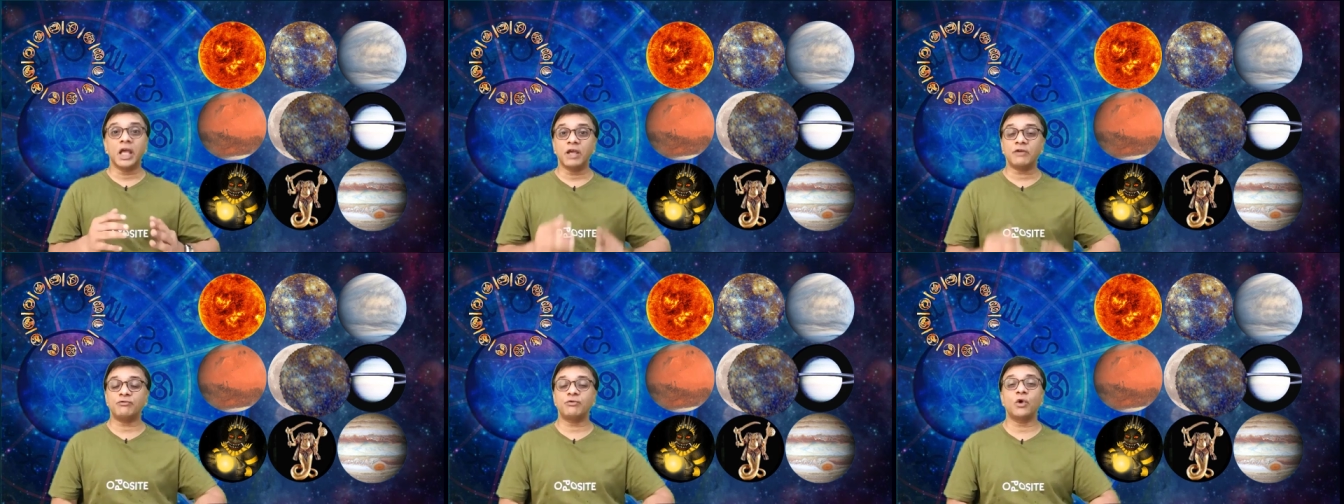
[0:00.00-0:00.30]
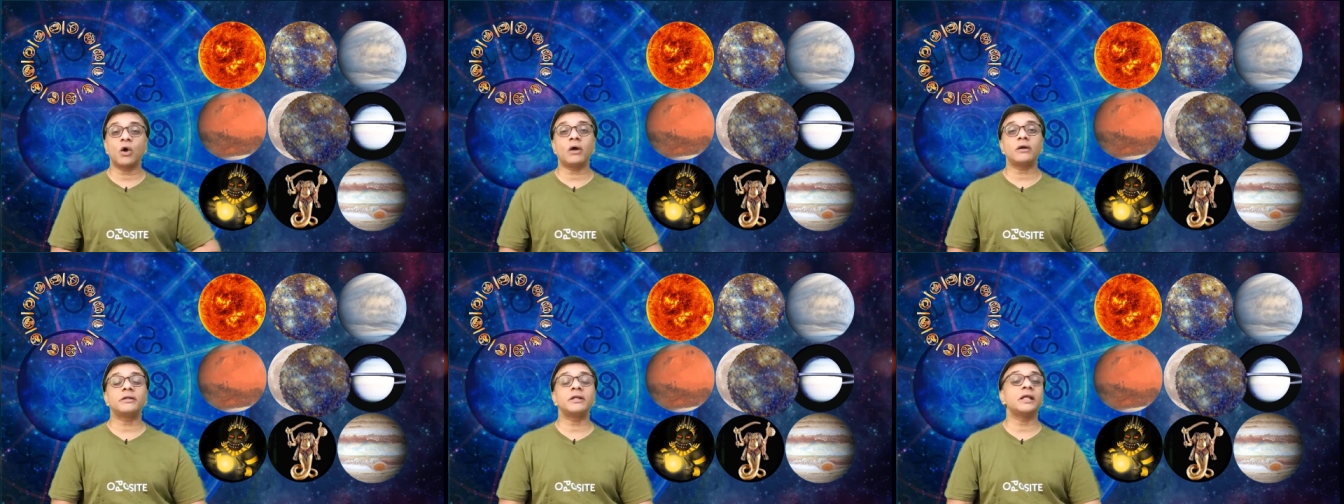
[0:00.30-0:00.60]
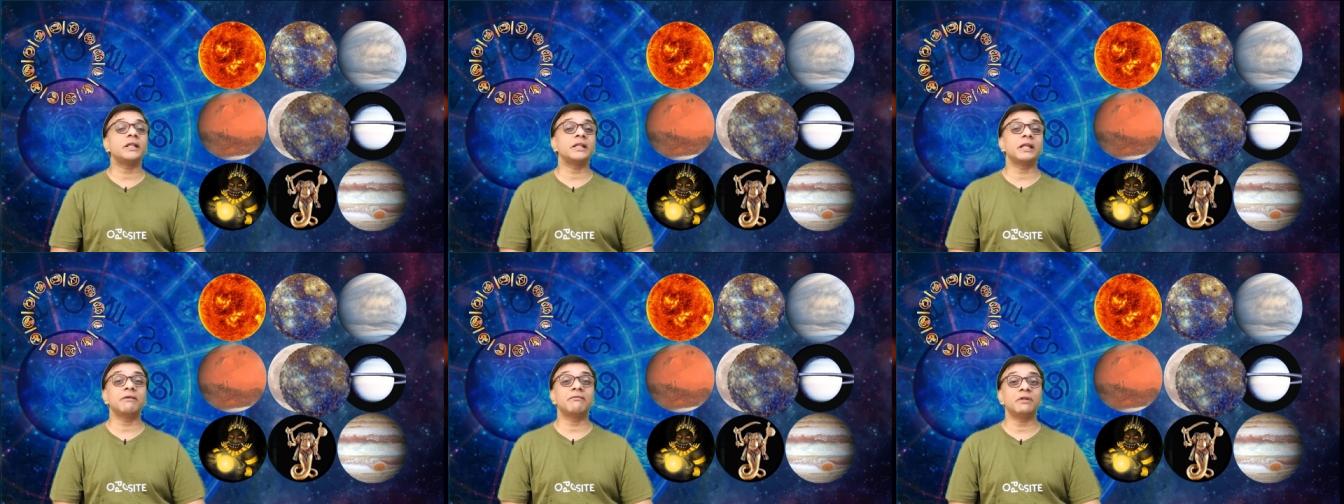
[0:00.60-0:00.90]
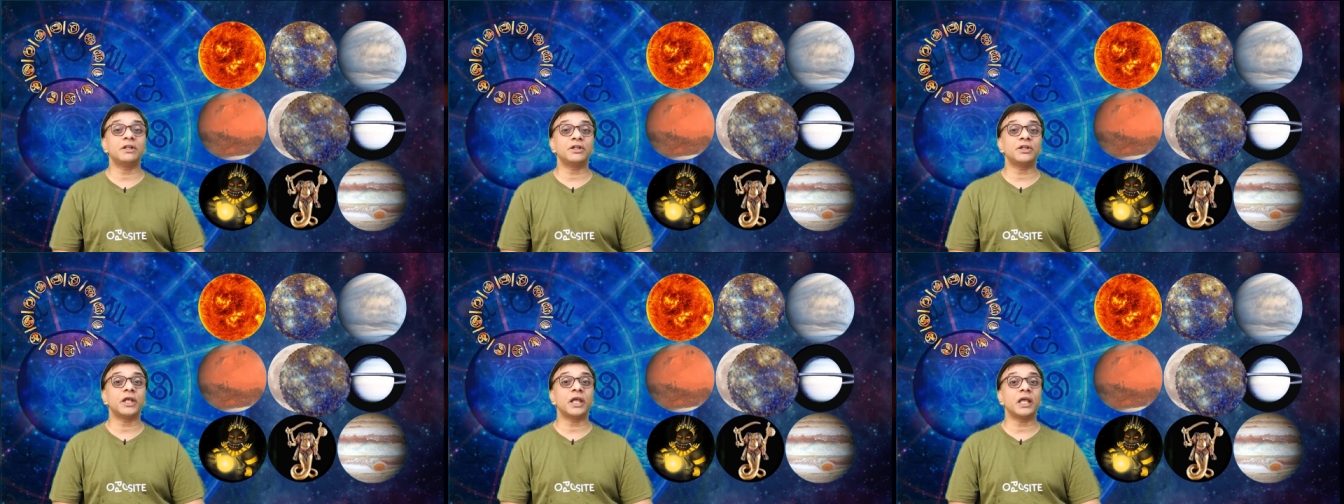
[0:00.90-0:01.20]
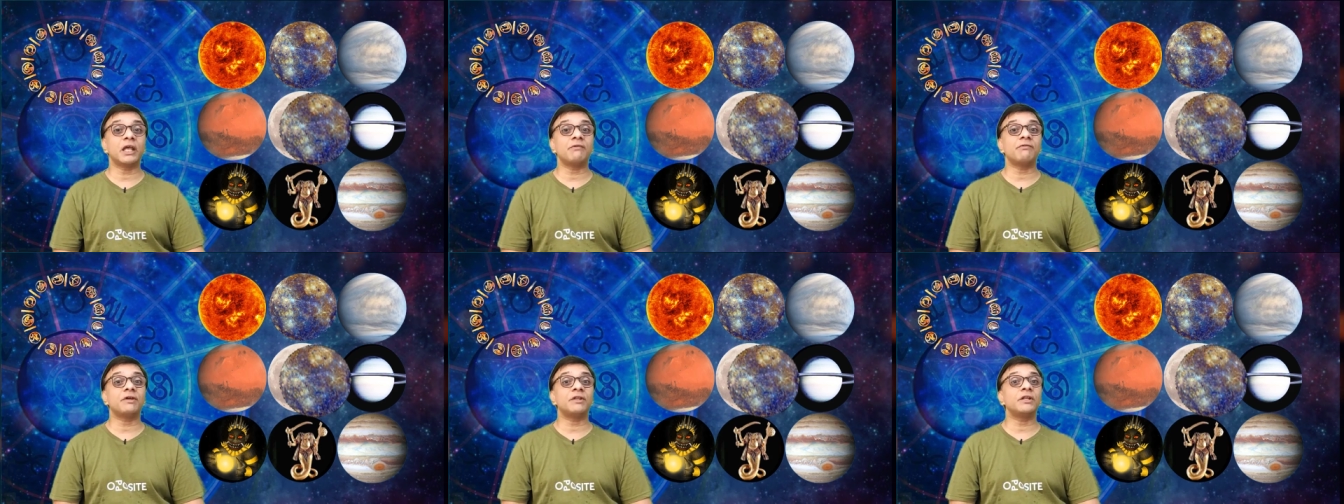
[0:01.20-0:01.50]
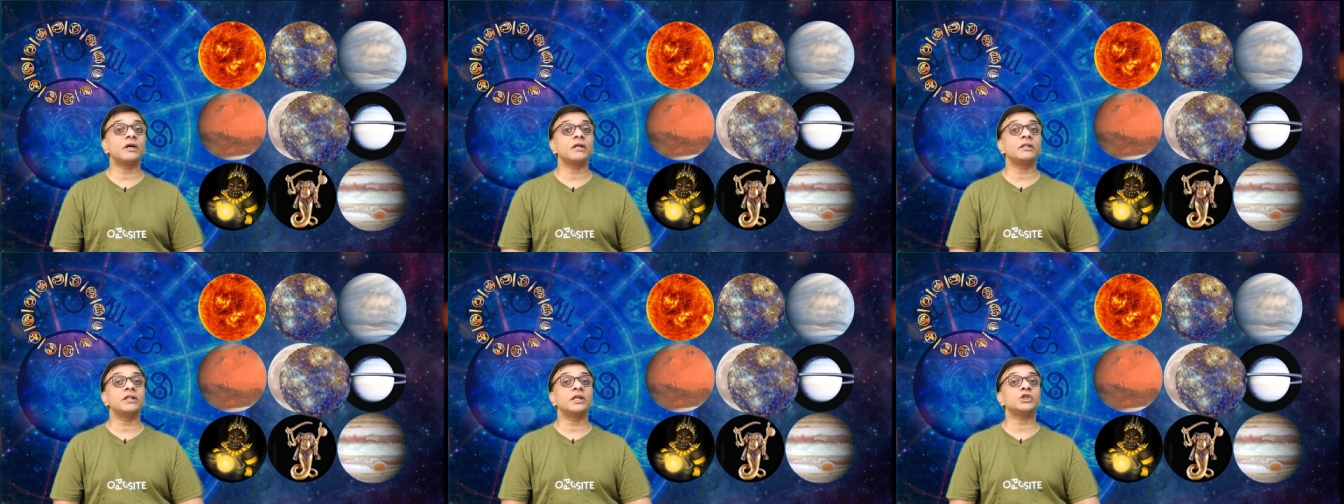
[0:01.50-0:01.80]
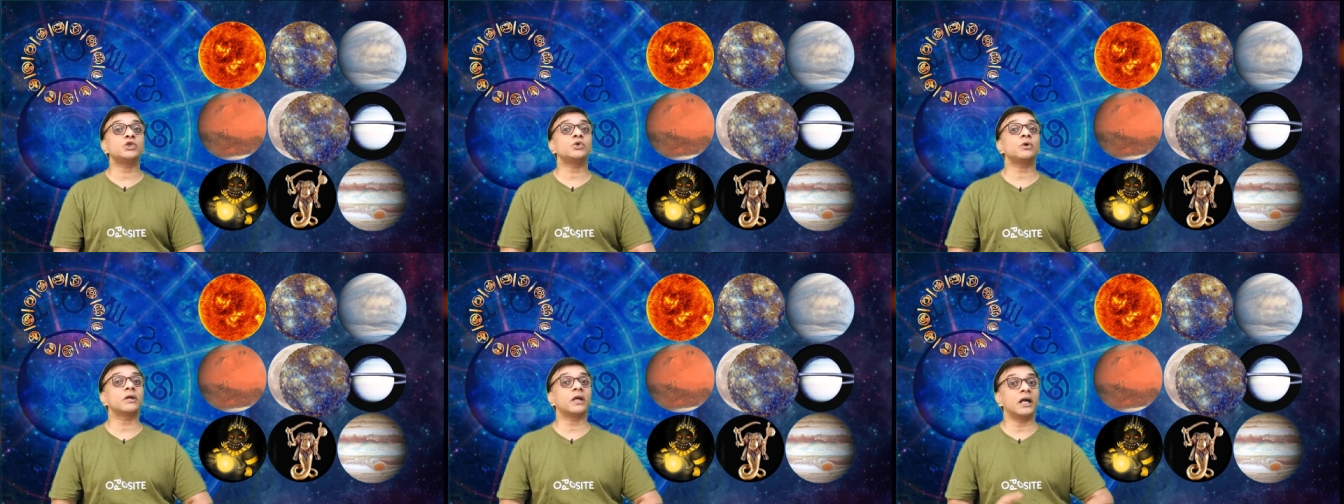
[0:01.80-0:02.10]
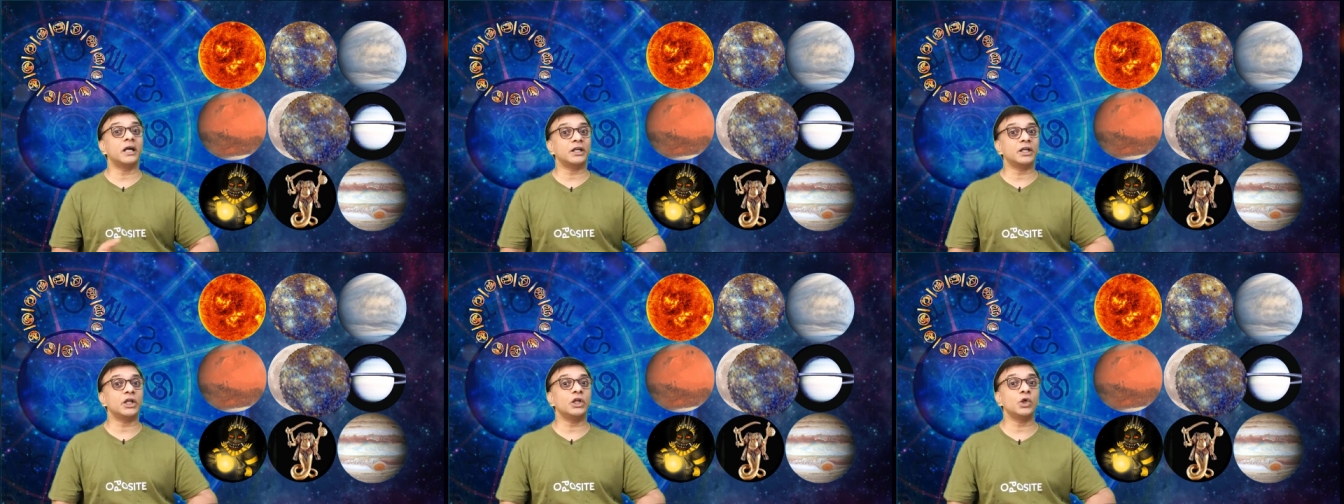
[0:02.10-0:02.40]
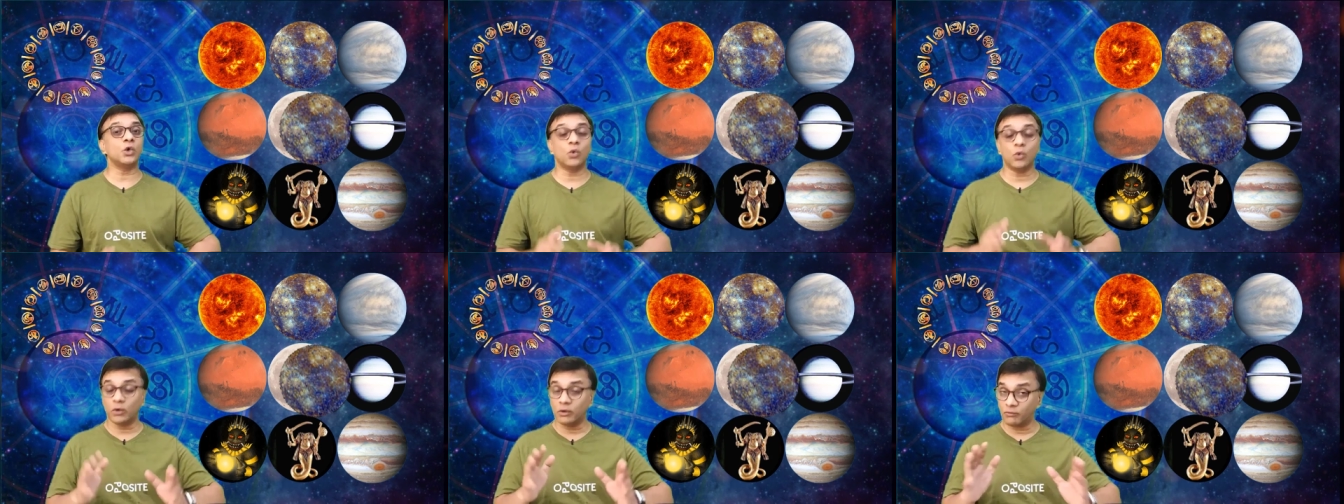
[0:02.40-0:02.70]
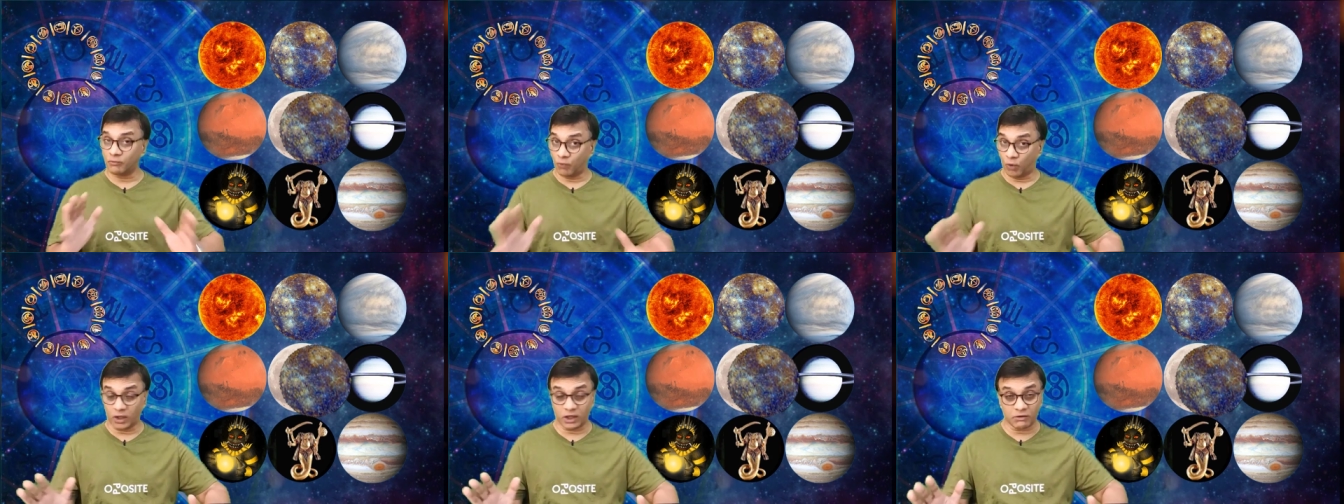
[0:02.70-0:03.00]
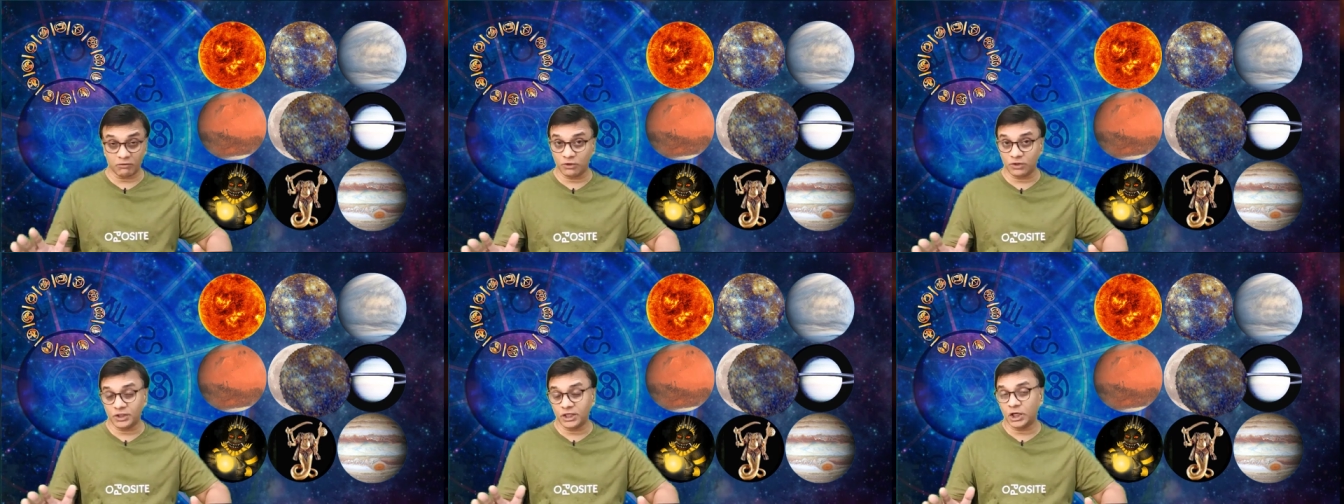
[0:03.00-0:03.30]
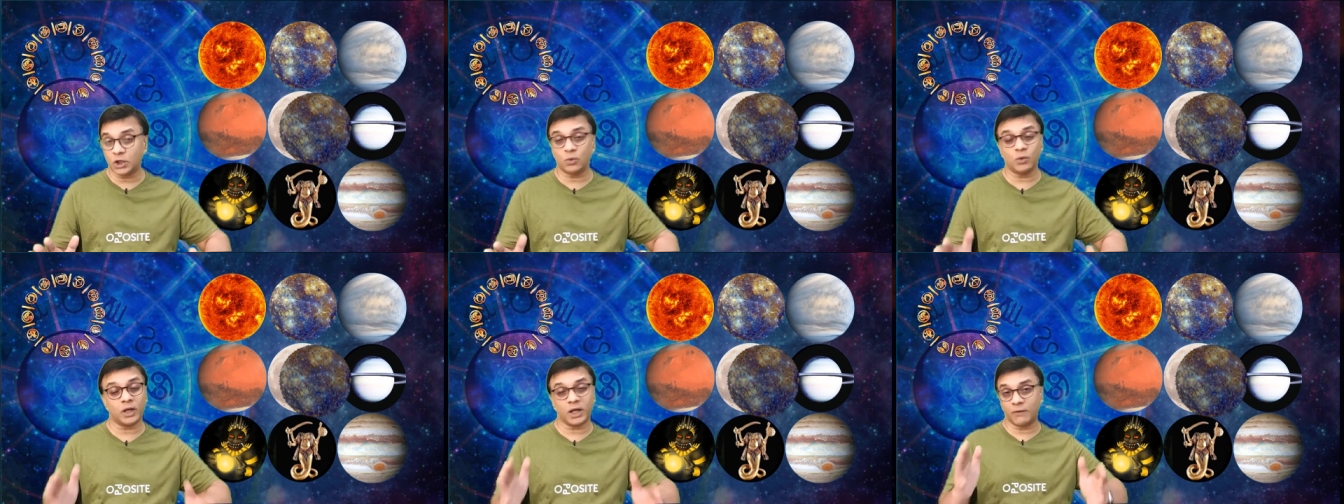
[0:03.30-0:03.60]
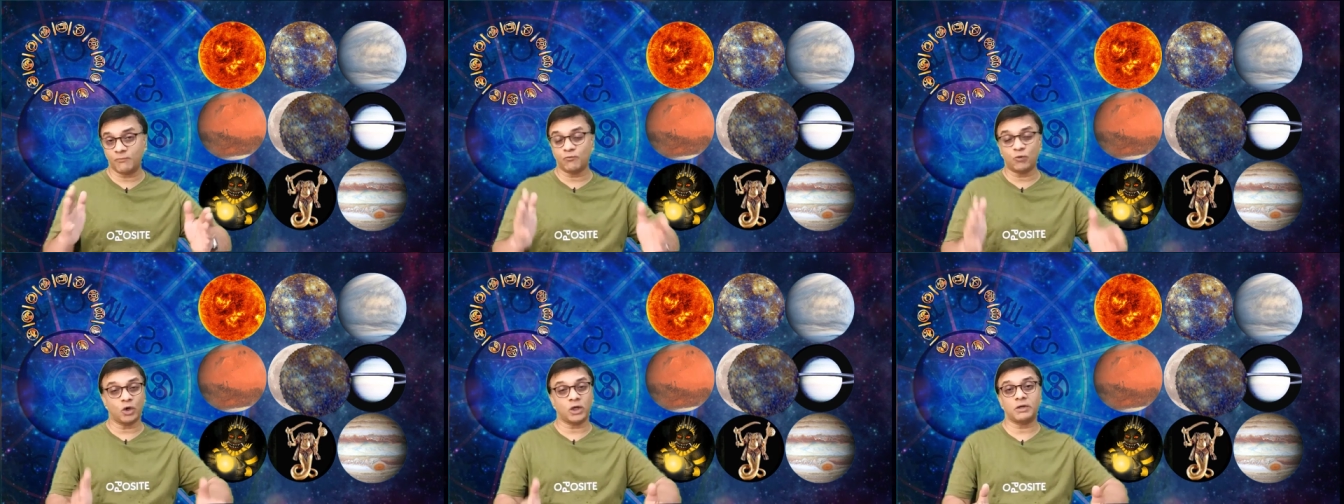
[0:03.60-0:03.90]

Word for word: If not, then they will think whether they should continue whatever they are doing,